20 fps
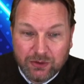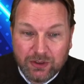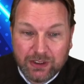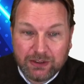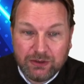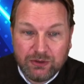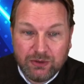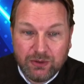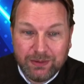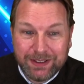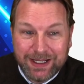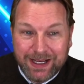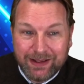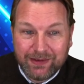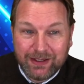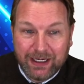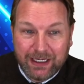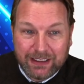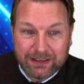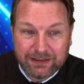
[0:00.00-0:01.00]
you can do
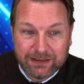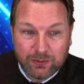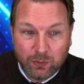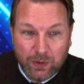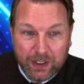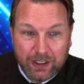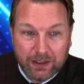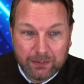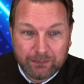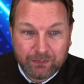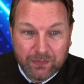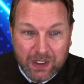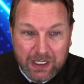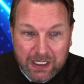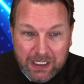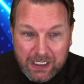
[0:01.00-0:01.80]
that as well.